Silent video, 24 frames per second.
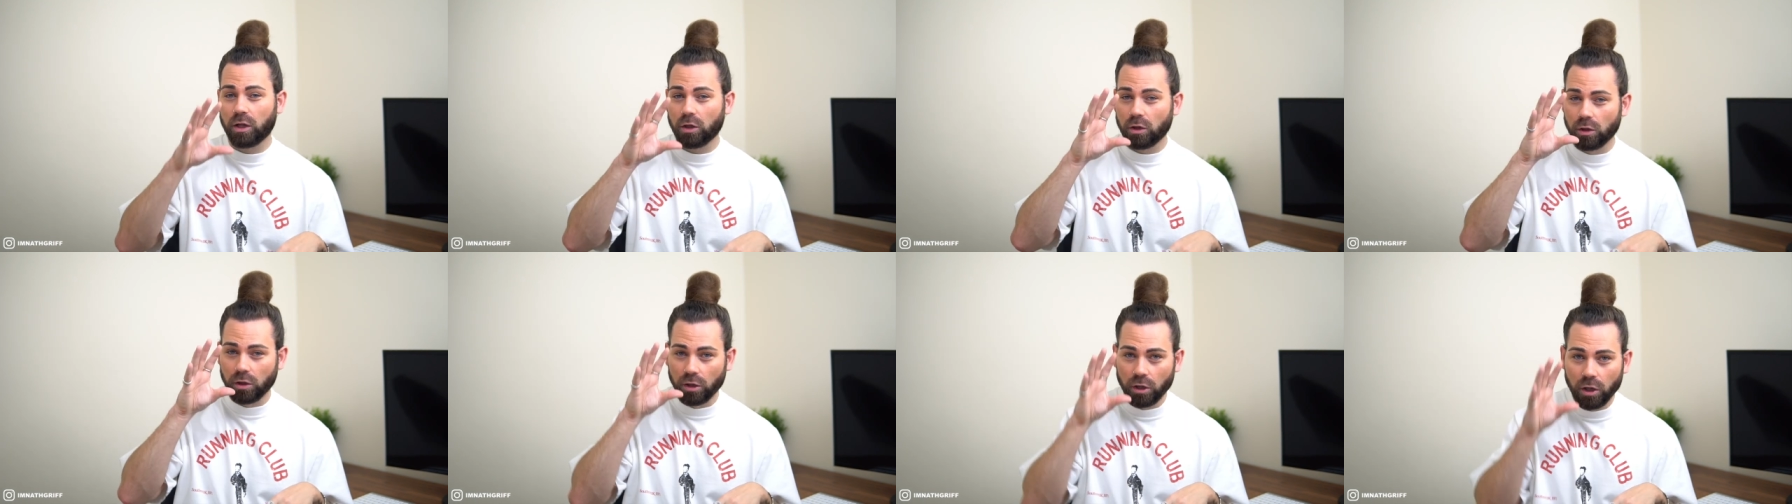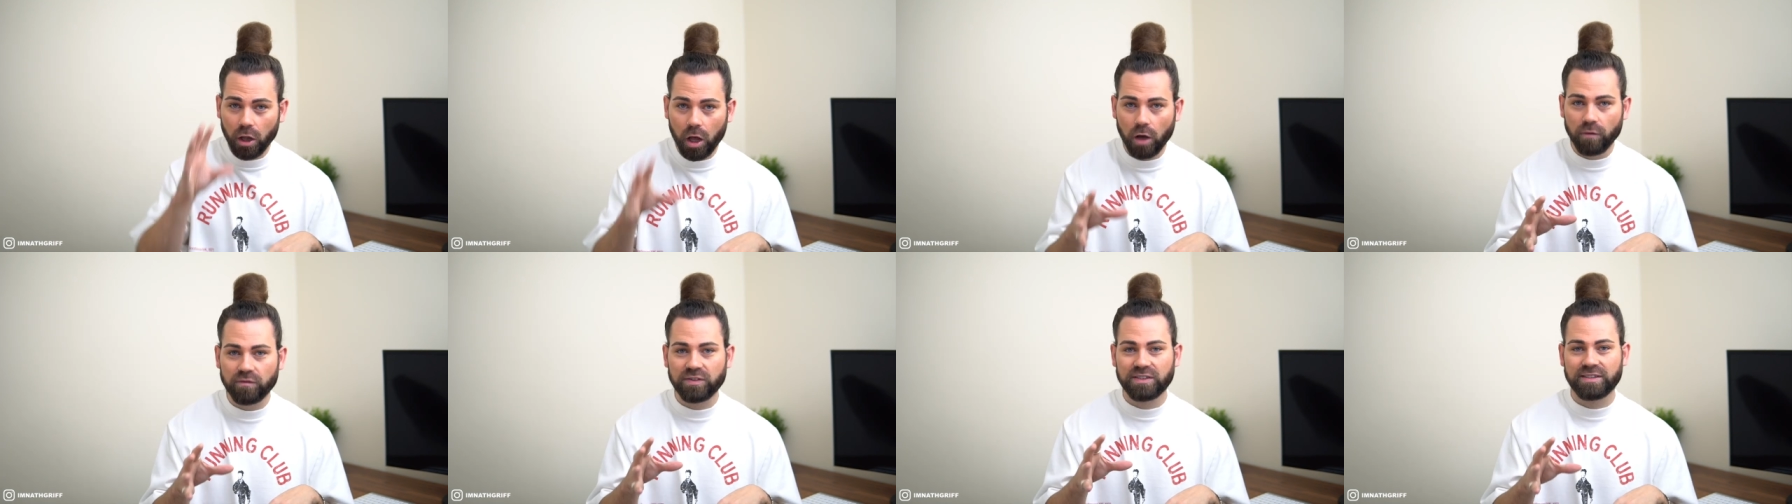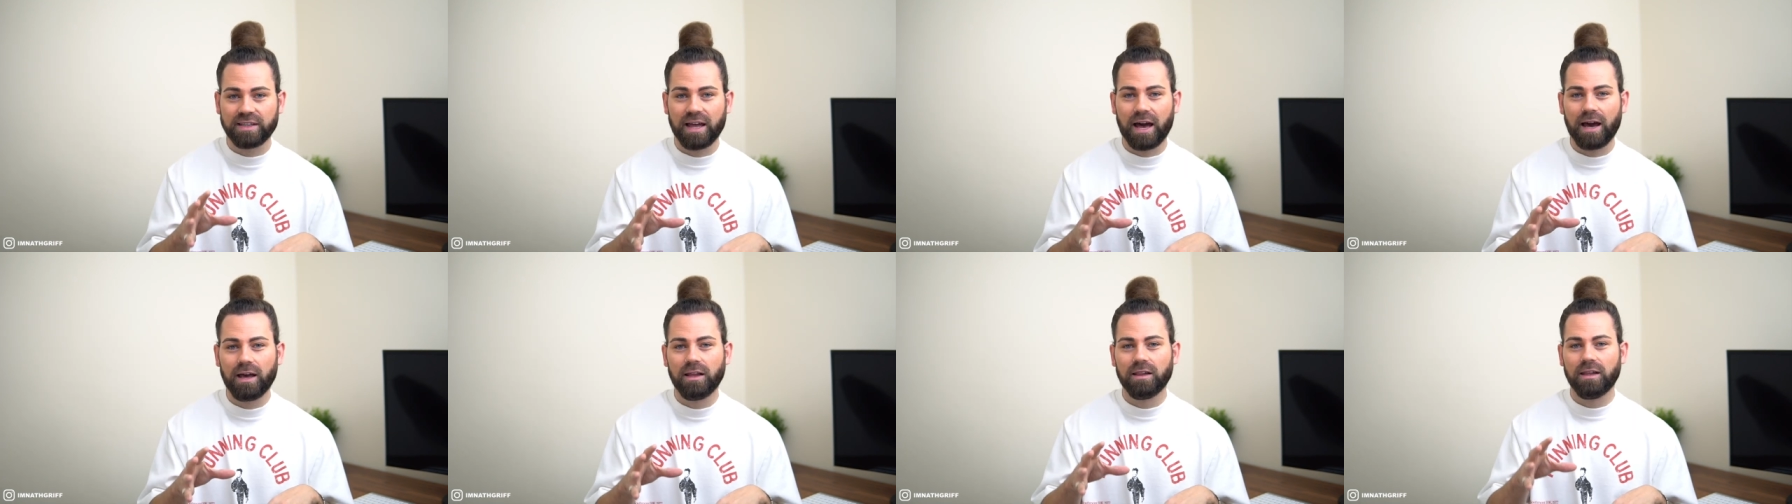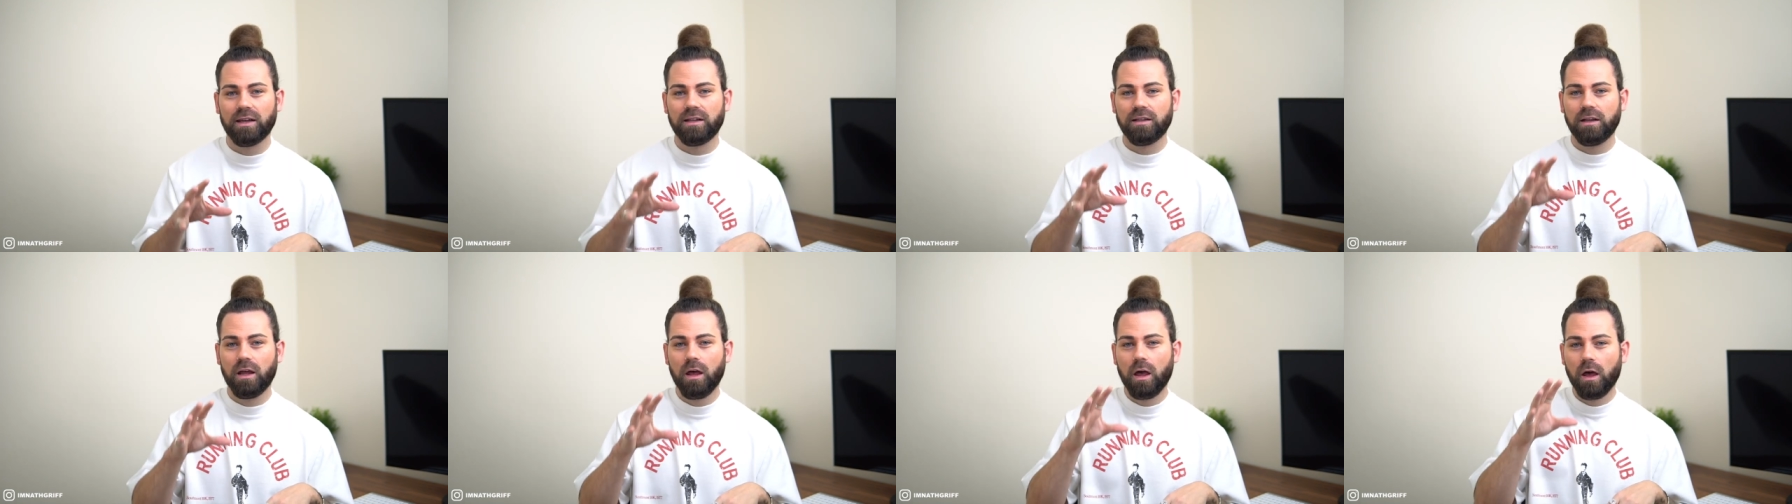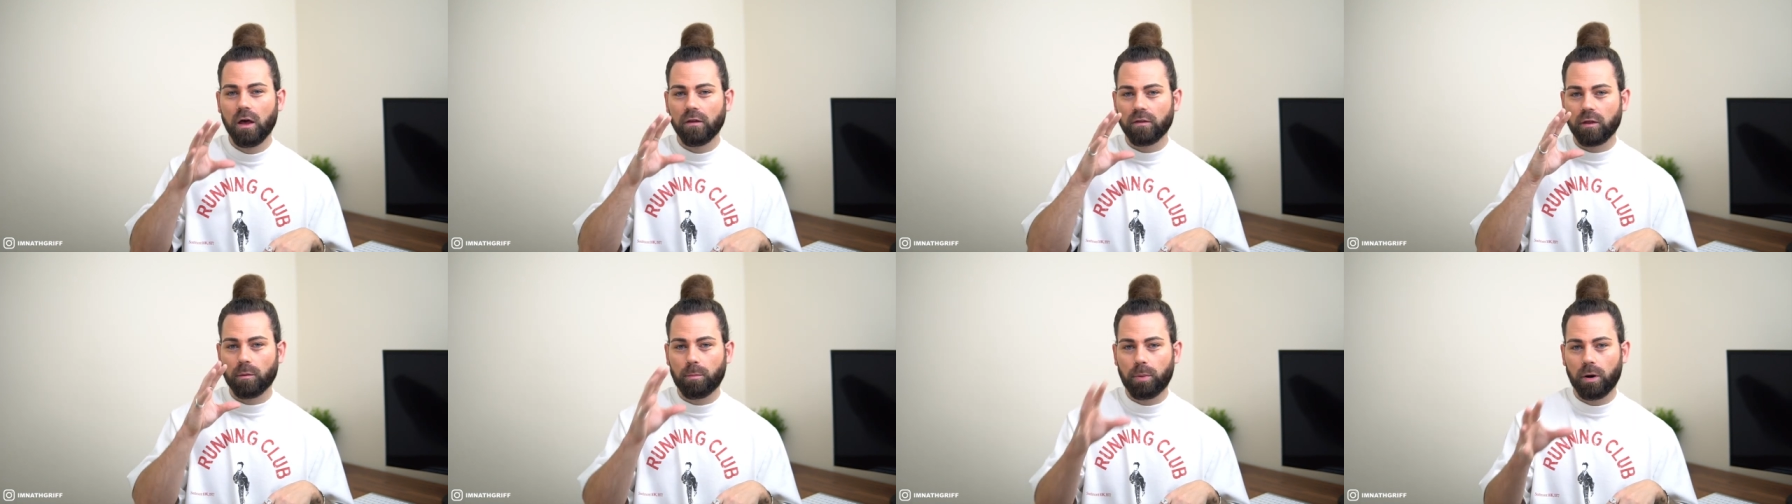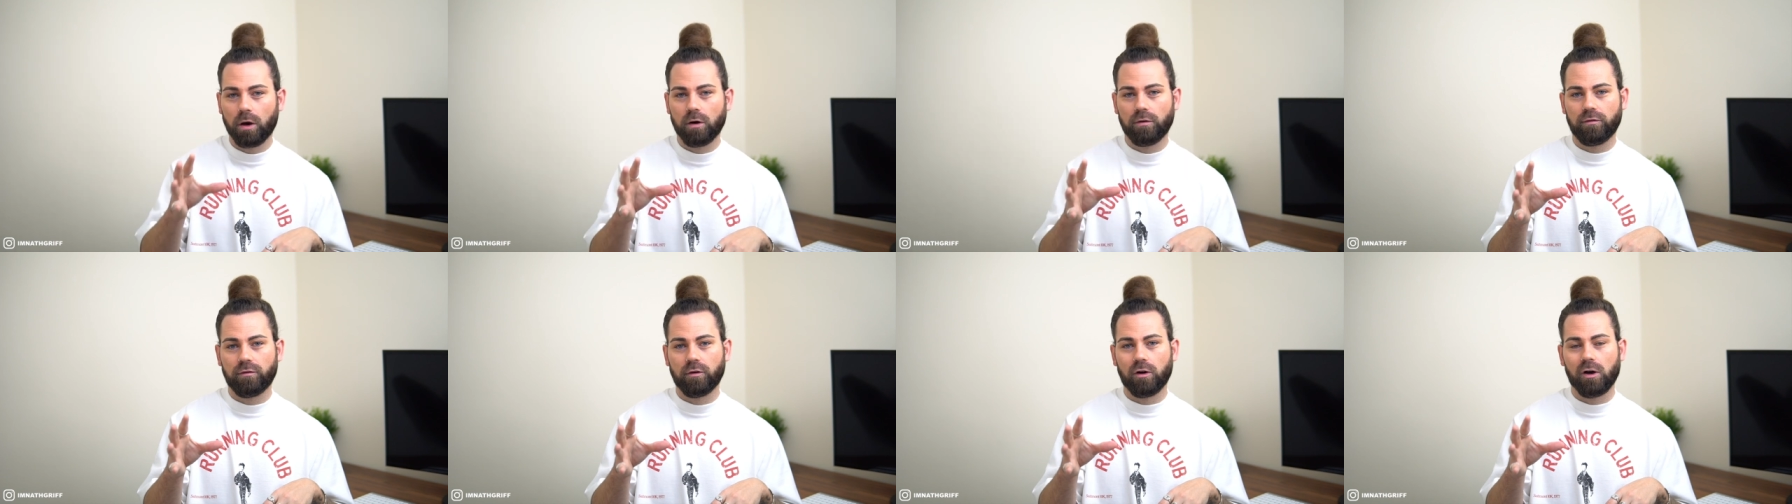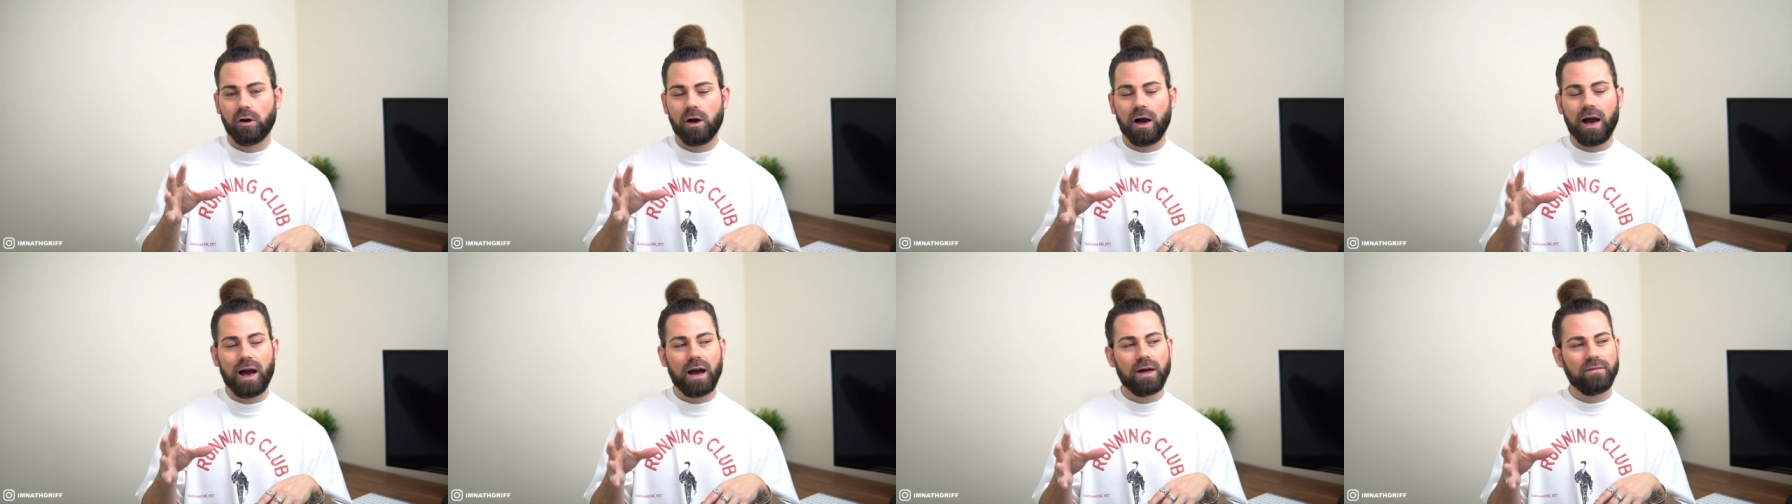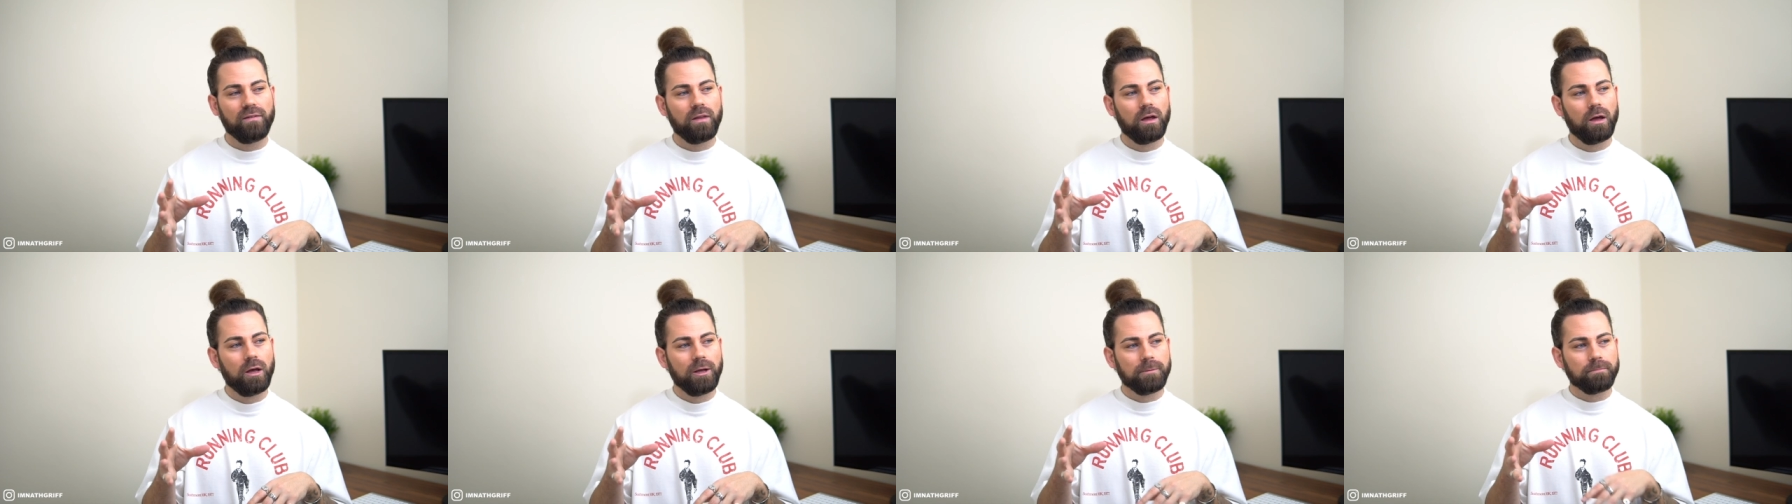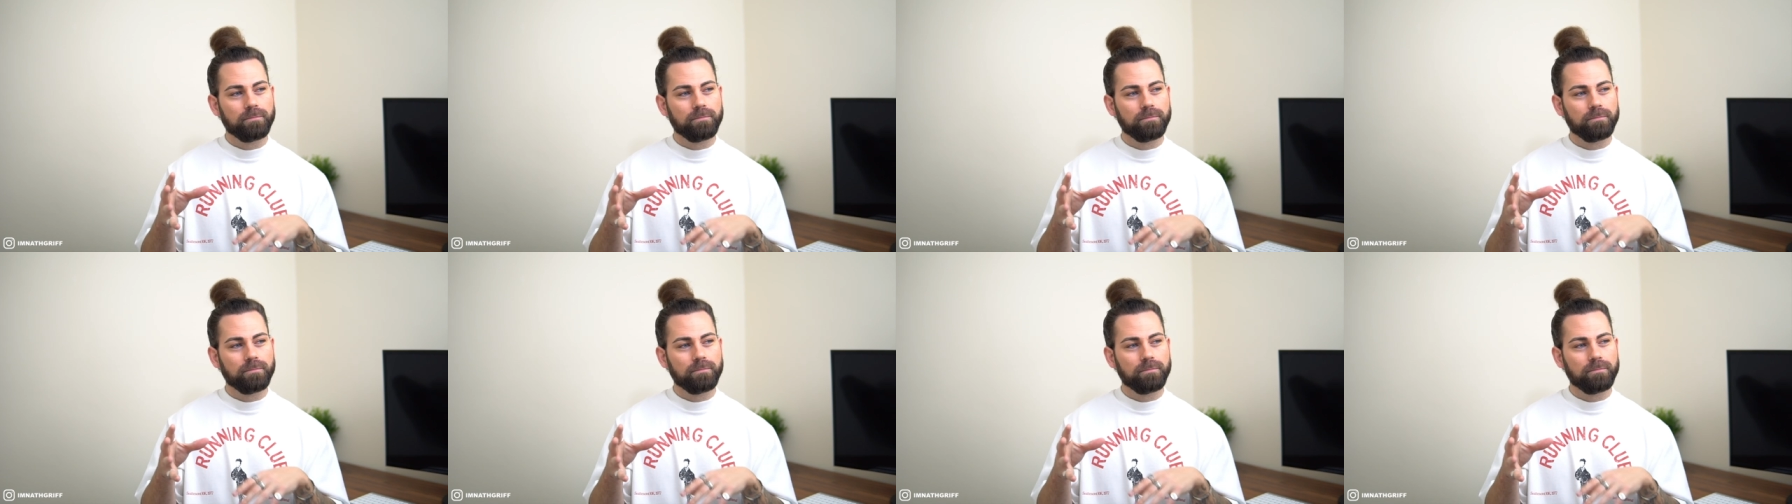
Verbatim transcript: love styling the puffer and